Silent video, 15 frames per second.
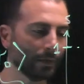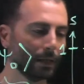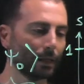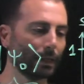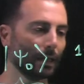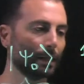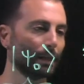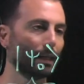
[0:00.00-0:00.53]

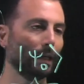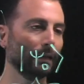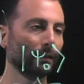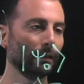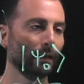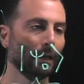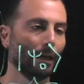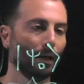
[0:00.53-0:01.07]
such
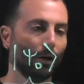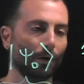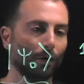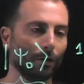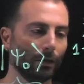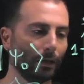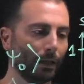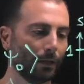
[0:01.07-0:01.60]
that
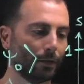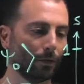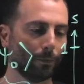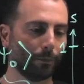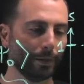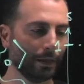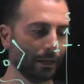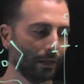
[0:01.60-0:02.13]
all the
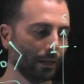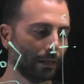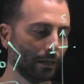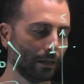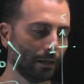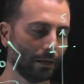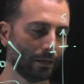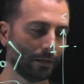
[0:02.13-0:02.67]
SOP
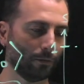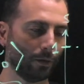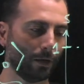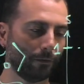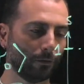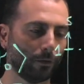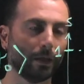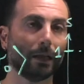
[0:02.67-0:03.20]
is we
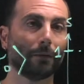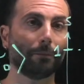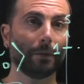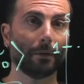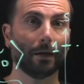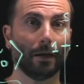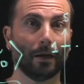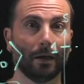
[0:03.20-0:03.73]
have to think
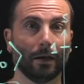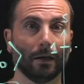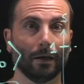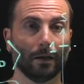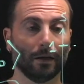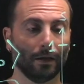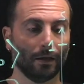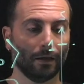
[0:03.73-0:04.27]

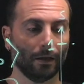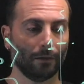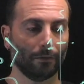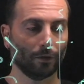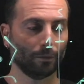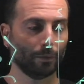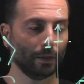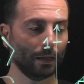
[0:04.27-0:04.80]

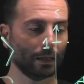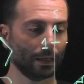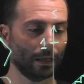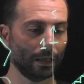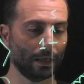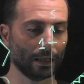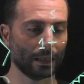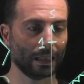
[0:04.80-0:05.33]
about P as
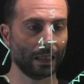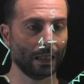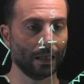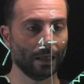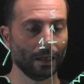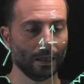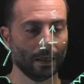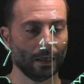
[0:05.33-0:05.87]

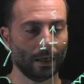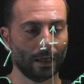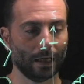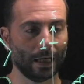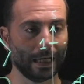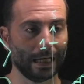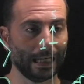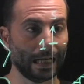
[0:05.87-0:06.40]
a
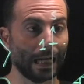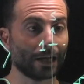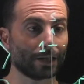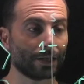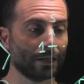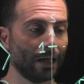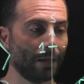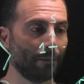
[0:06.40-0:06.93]
large
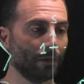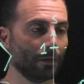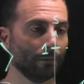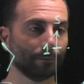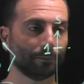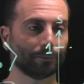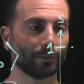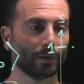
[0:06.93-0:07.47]
number,